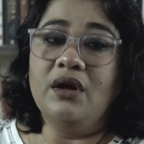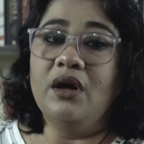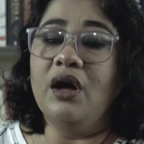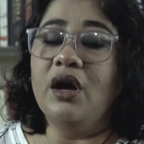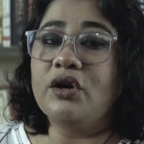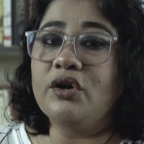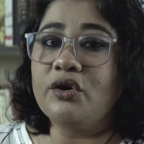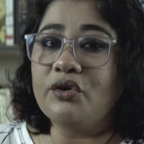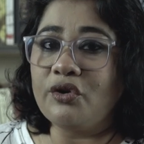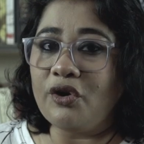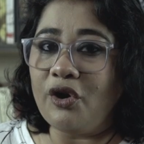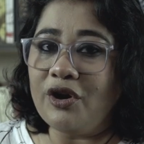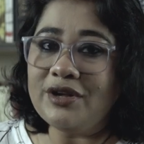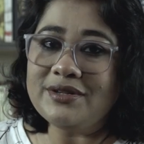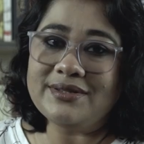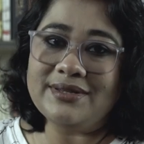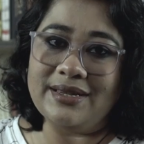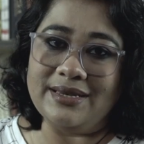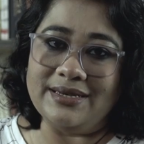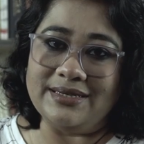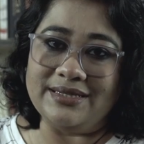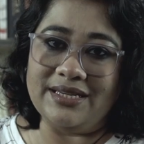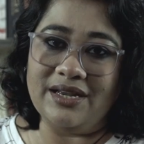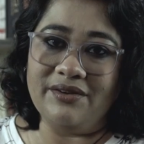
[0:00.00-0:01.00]
Across
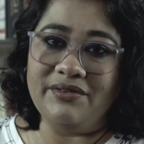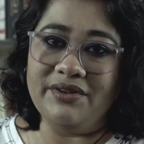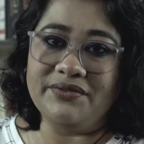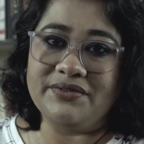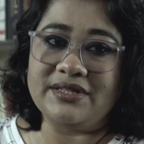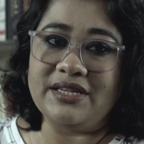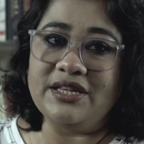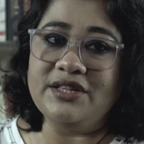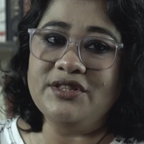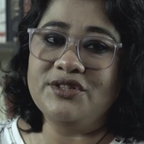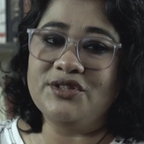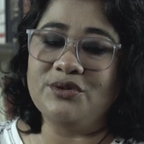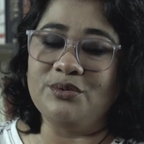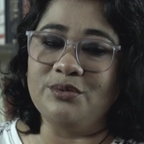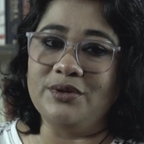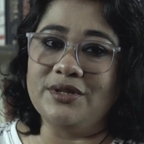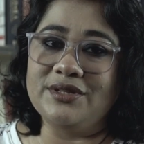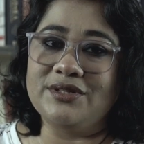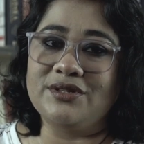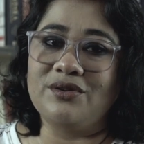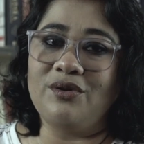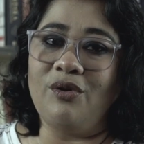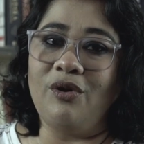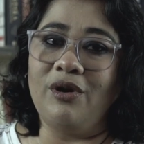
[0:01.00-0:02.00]
India, we've seen
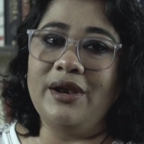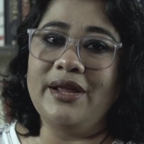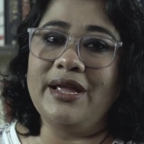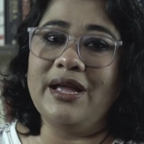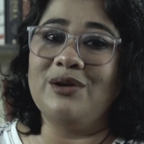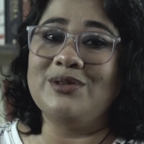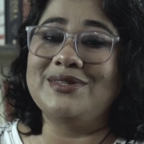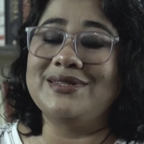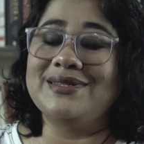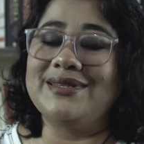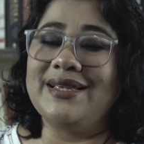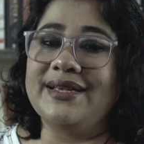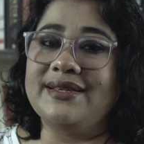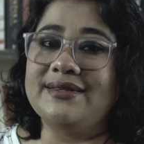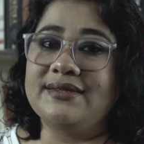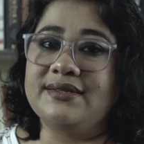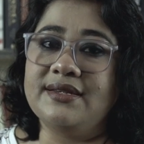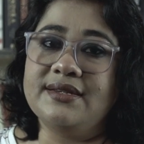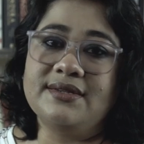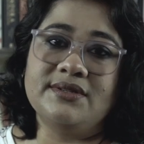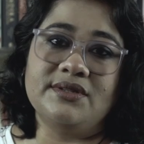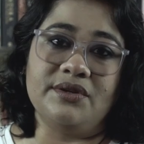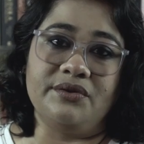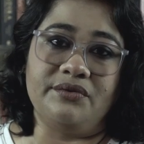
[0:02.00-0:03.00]
students calling out
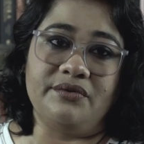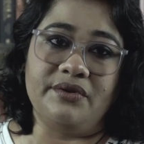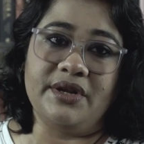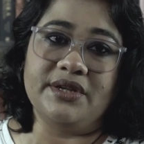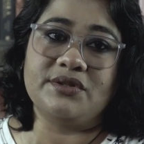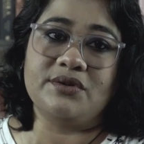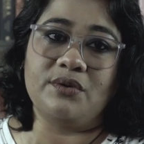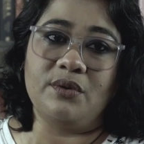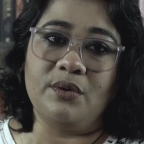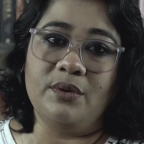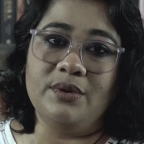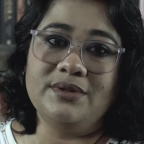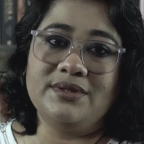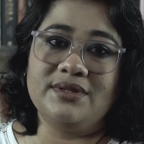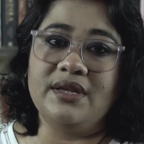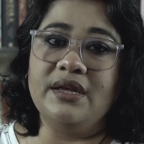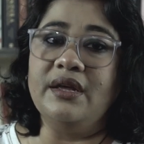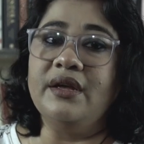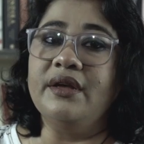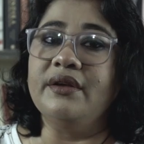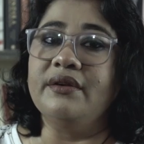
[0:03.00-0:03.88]
sexist dress codes,